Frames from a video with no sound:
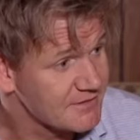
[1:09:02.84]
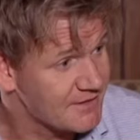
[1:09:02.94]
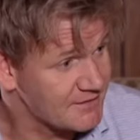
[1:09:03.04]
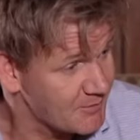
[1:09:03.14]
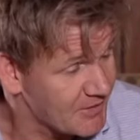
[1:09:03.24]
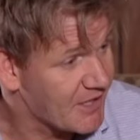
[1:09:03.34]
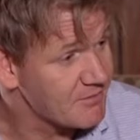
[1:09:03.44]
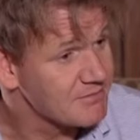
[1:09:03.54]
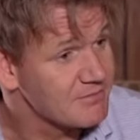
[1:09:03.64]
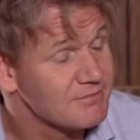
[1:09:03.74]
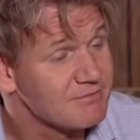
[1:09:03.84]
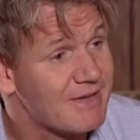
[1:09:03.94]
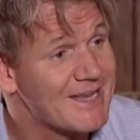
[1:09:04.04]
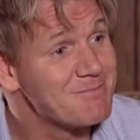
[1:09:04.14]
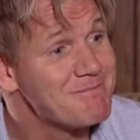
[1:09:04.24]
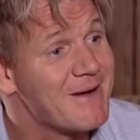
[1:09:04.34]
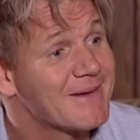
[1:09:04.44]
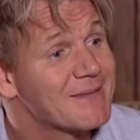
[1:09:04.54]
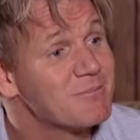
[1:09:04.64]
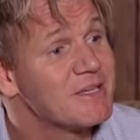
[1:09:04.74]
is going to become an
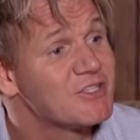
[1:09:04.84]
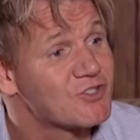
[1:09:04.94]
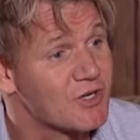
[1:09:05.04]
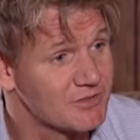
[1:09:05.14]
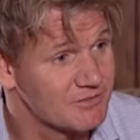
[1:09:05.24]
American bistro.